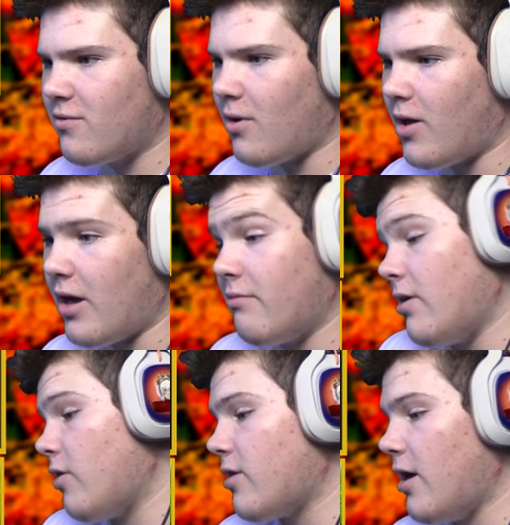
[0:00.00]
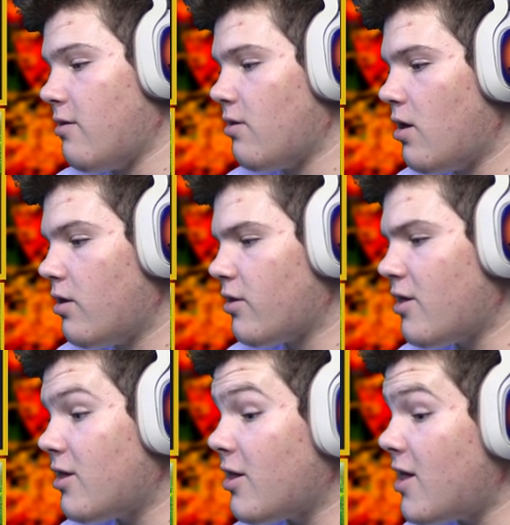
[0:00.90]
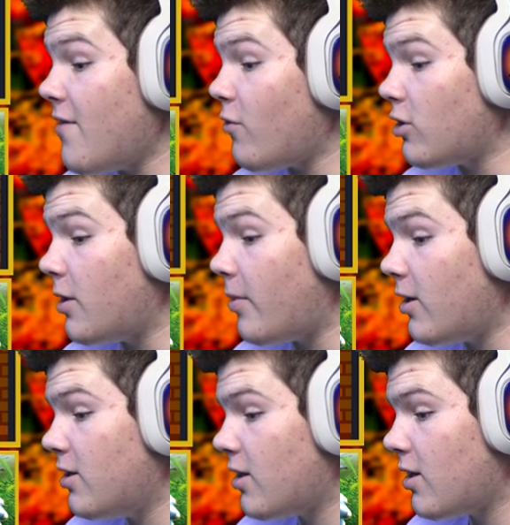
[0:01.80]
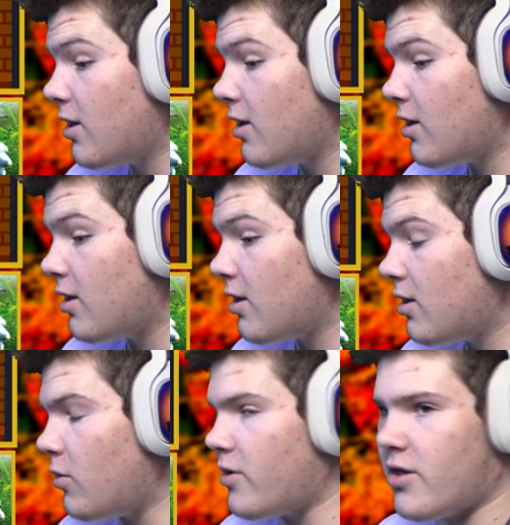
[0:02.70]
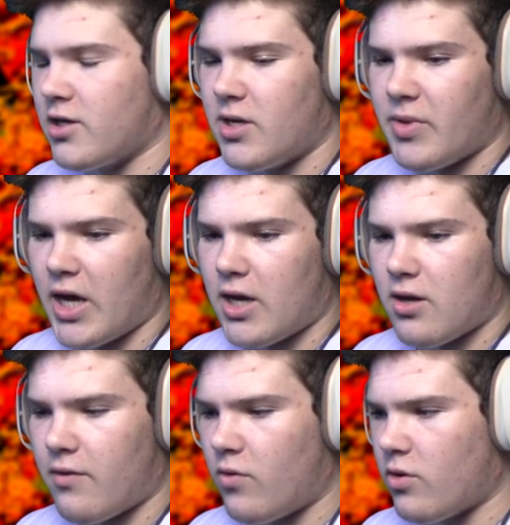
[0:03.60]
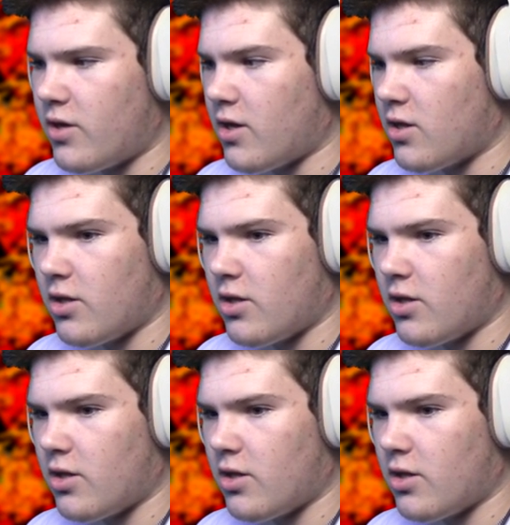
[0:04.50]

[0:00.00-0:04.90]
Okay, Jose... Does, does he have Early Bird? No, he's Intimidate. Of course he is